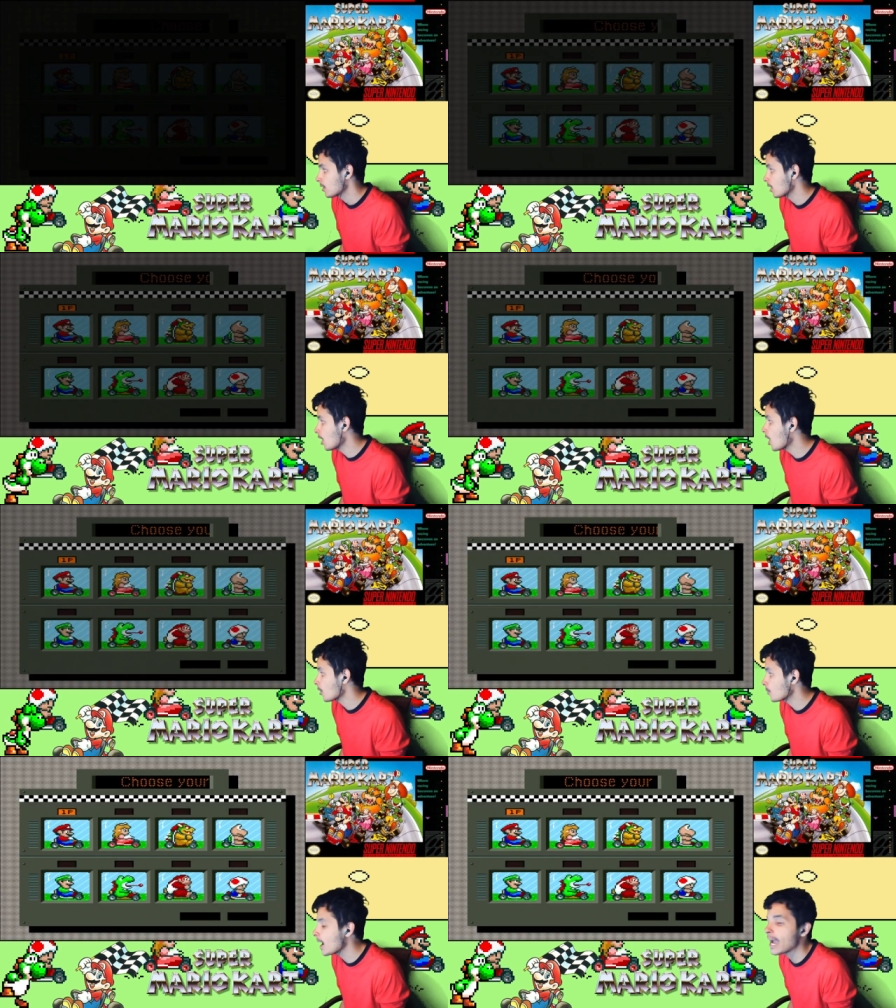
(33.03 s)

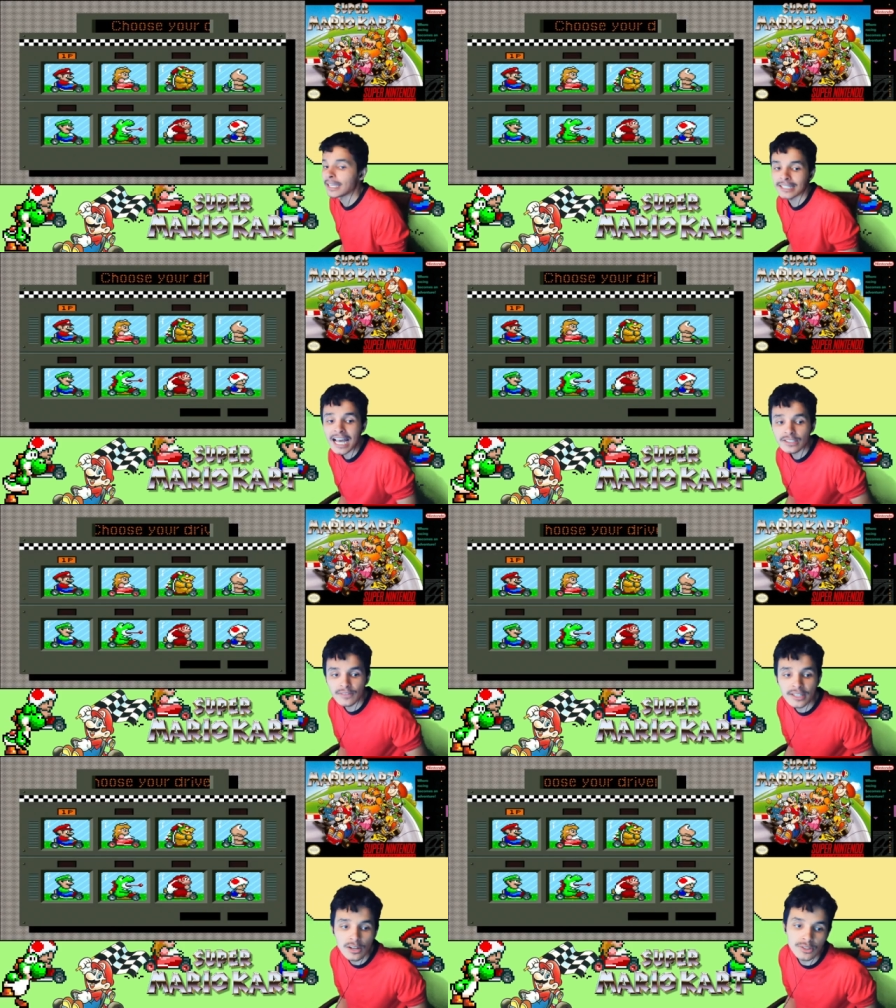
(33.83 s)
Alright, last
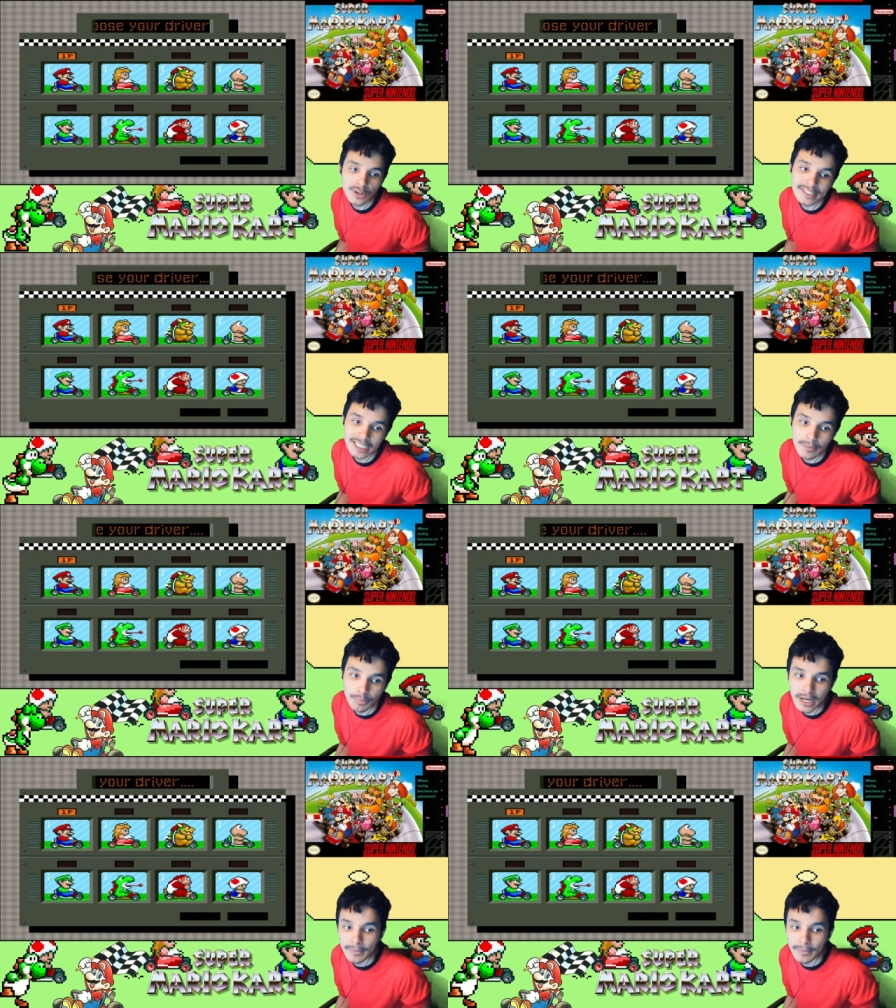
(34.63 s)
video until I take a break,